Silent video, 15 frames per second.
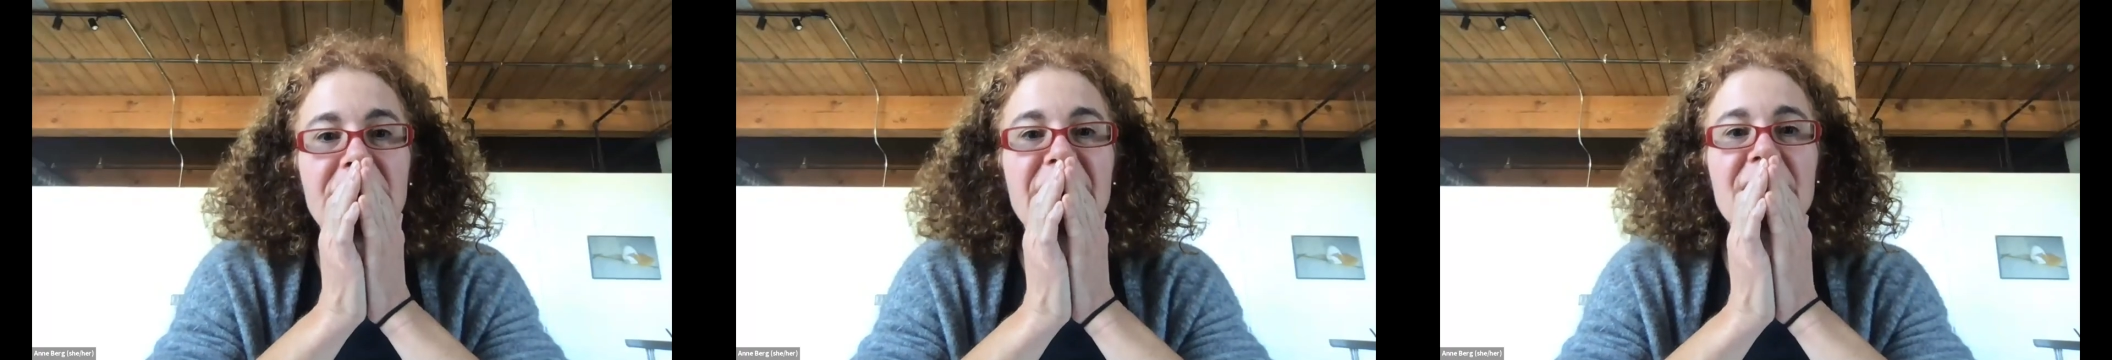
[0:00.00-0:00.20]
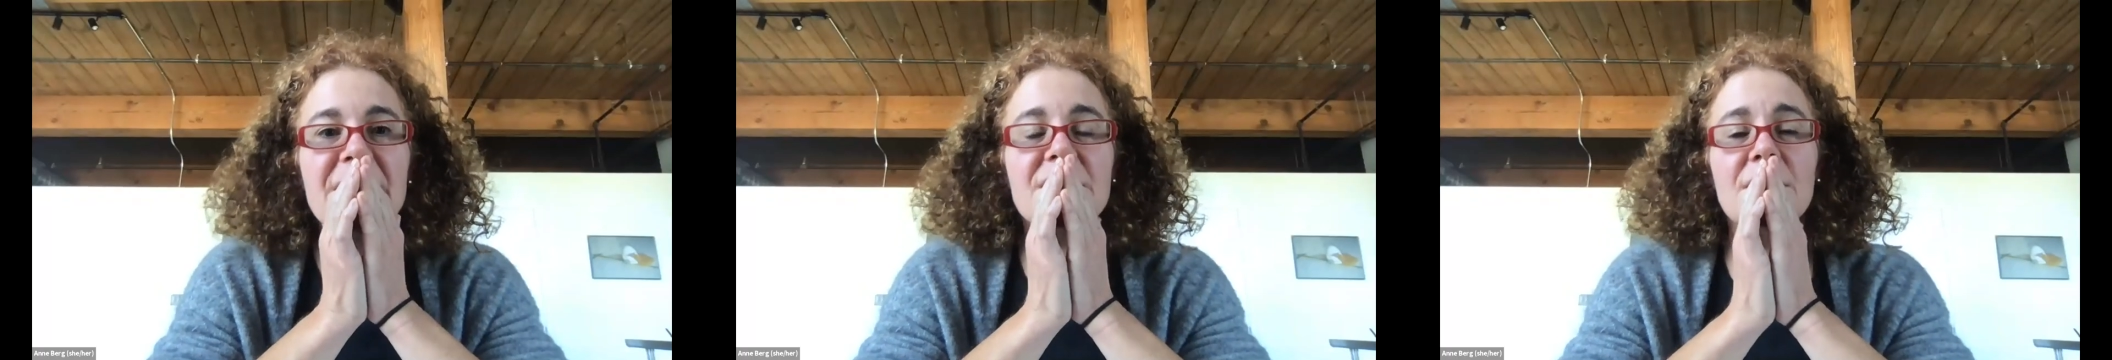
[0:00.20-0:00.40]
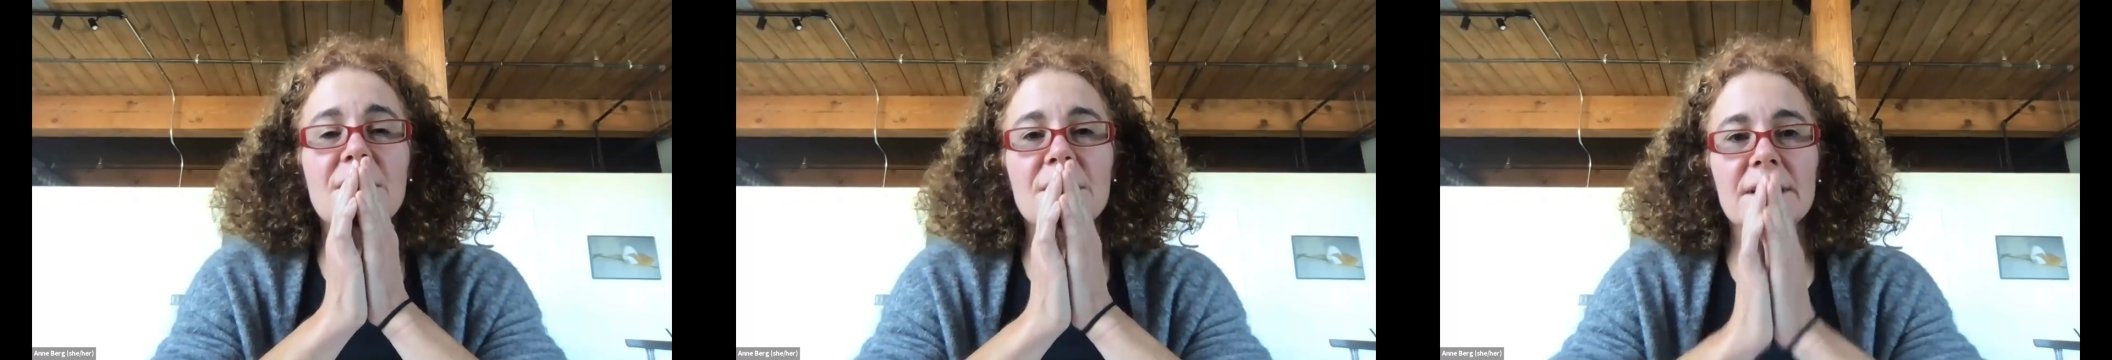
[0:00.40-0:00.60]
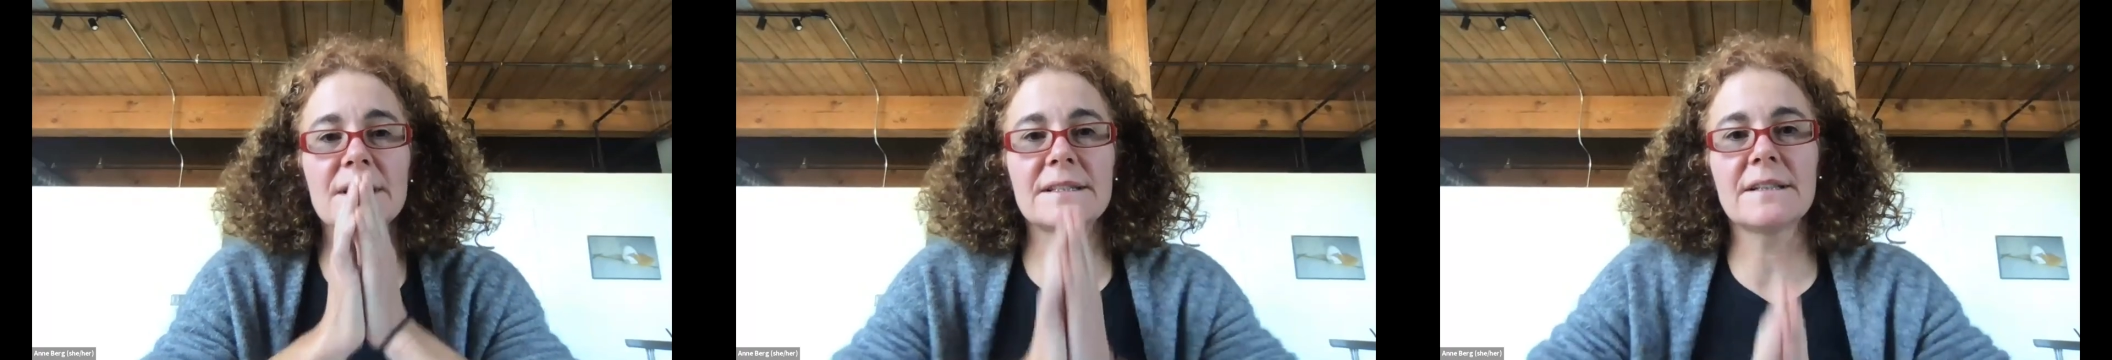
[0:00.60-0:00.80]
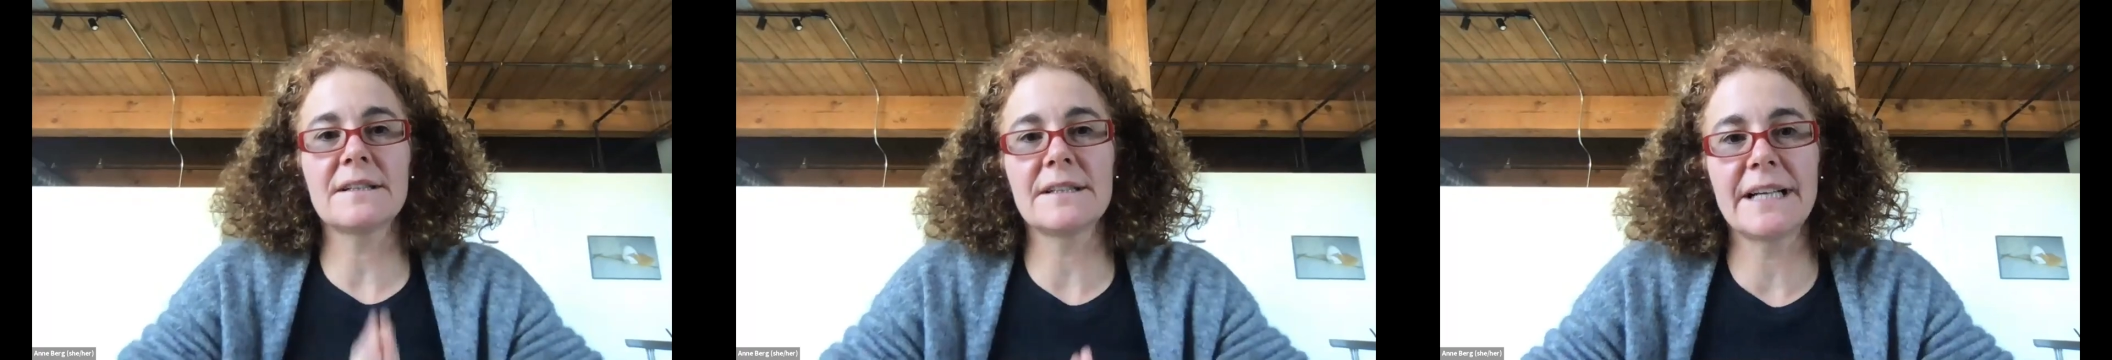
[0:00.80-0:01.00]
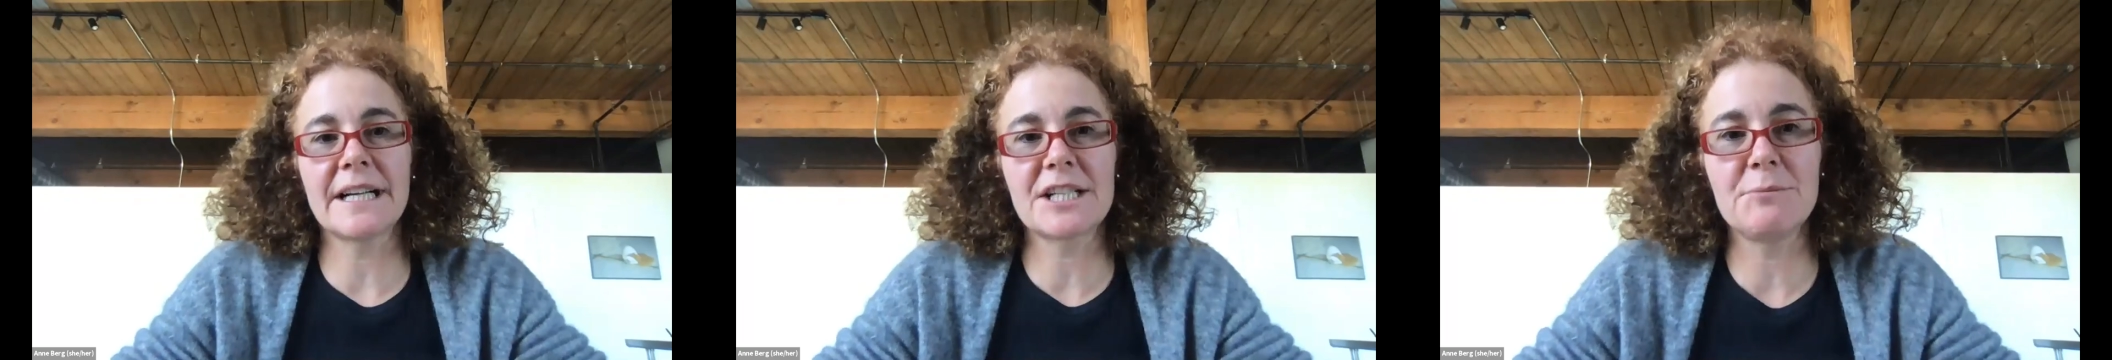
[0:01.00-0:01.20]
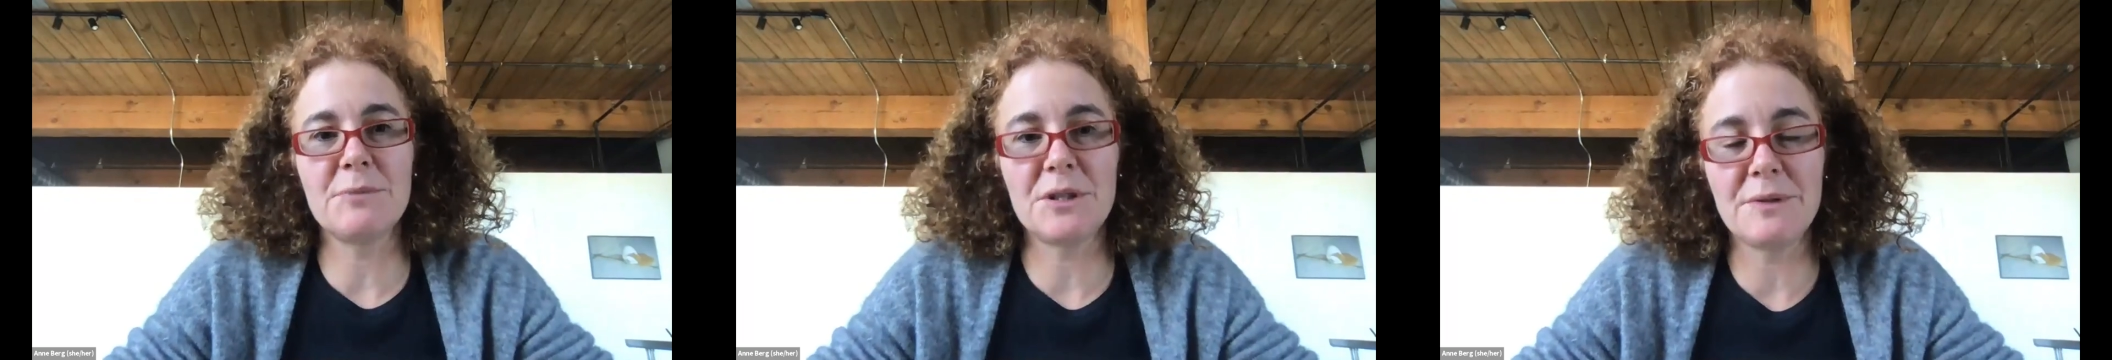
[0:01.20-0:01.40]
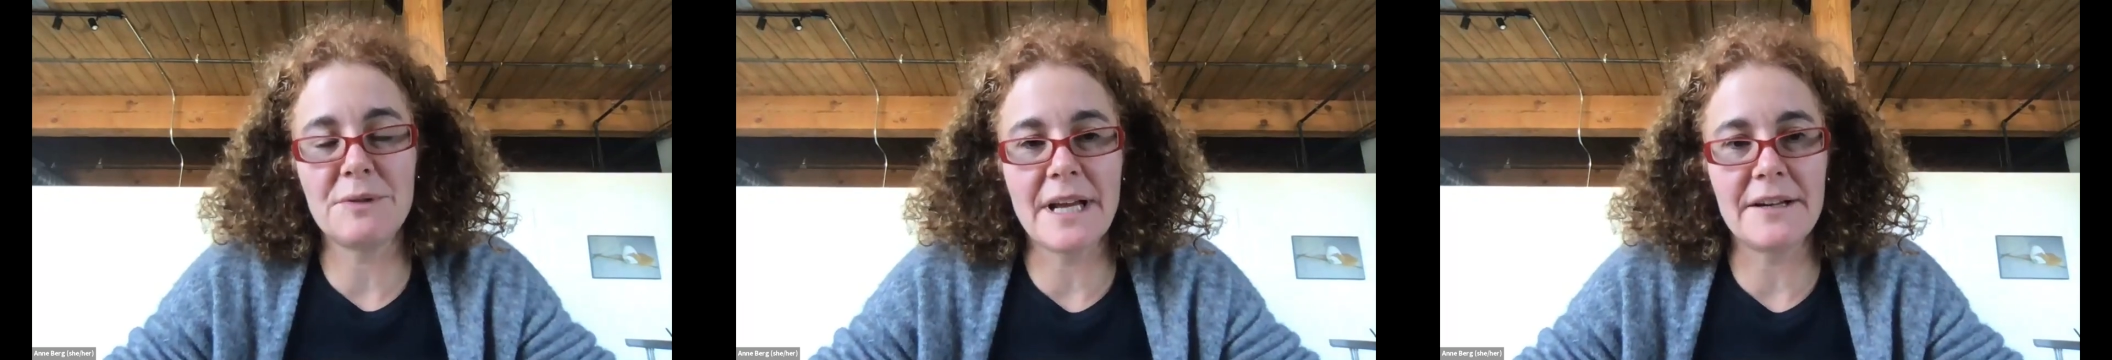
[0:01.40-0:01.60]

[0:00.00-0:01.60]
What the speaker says: So the connection between